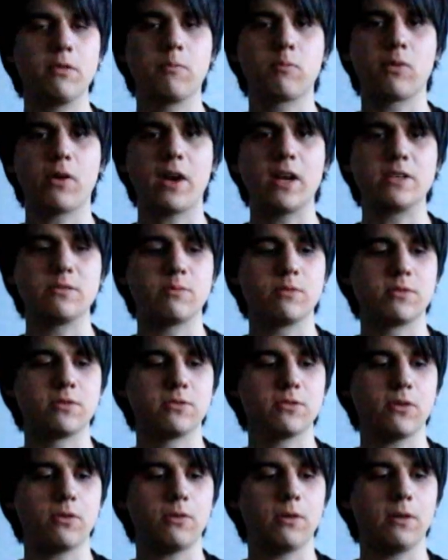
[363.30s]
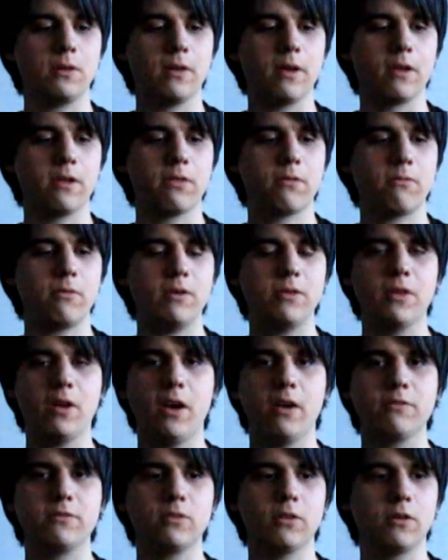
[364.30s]
the price, which is only like $3.50,
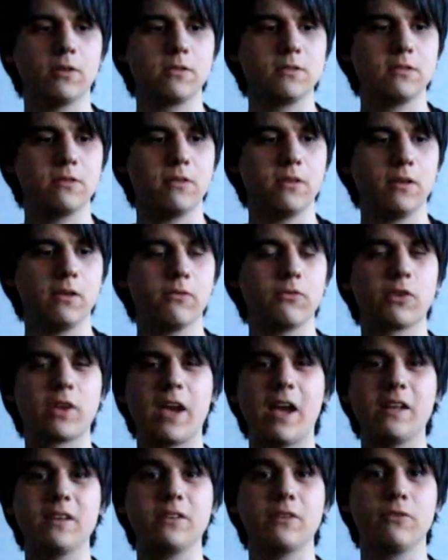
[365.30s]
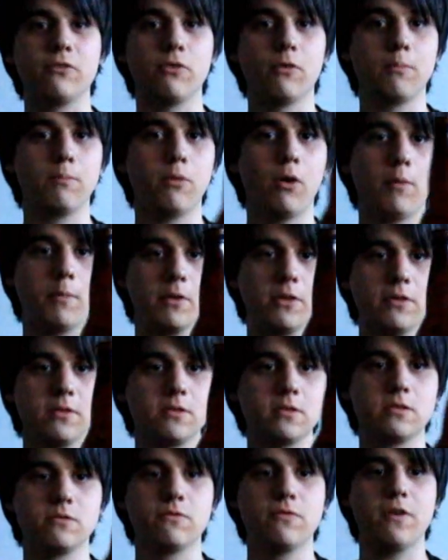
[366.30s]
I think, for Canada for a bomber, this
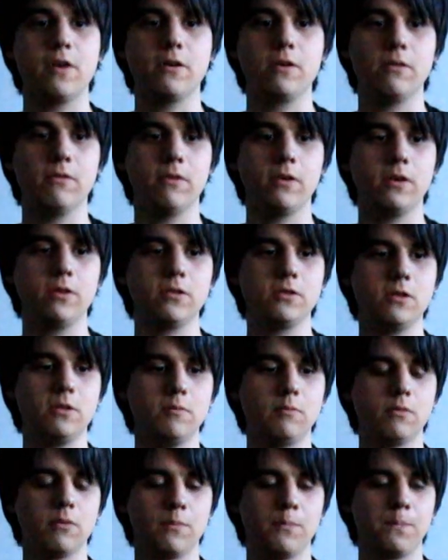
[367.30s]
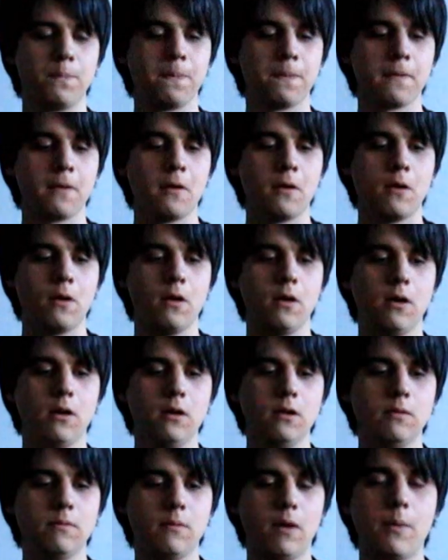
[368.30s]
is very, very cheap.
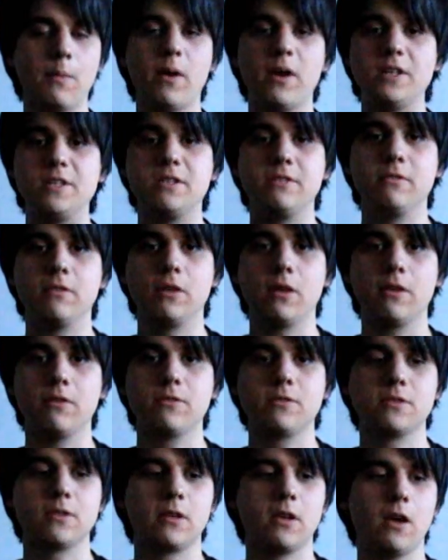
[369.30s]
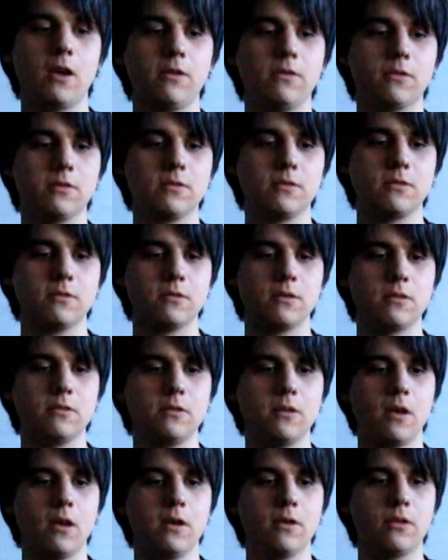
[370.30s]
I might even get this again
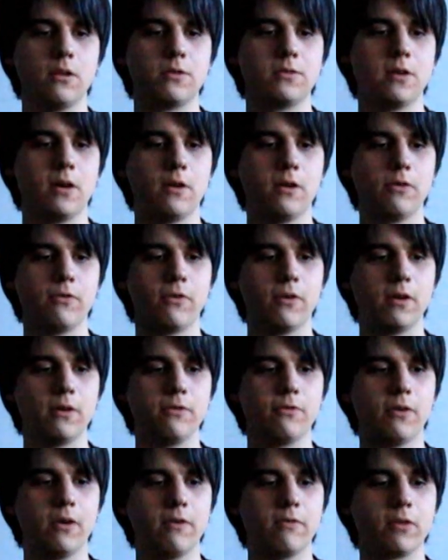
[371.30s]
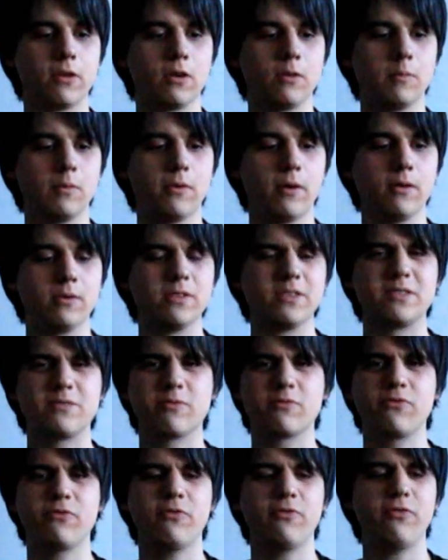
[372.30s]
this year in Ontario if I ever come around. It's
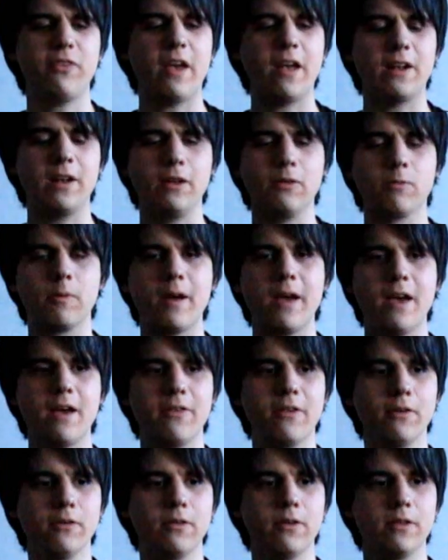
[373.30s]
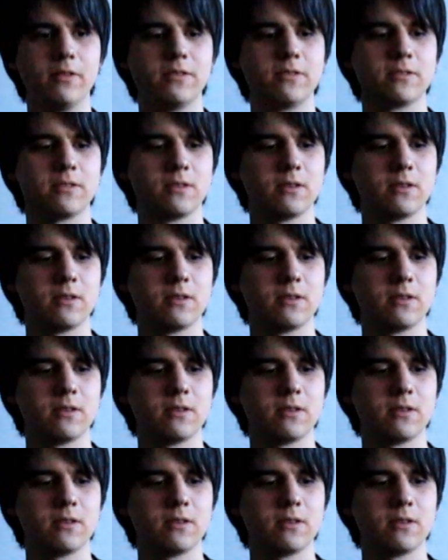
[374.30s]
fairly rare though.